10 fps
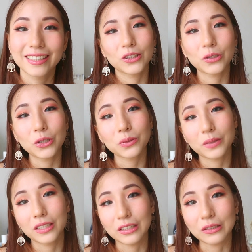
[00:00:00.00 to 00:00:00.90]
So those
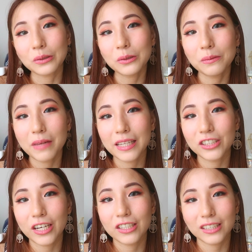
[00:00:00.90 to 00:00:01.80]
were the two
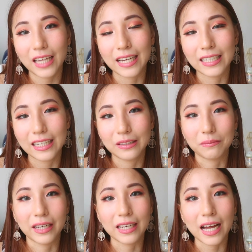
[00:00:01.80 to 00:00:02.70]
main changes I did
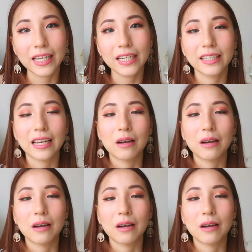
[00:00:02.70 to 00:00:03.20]
to my diet.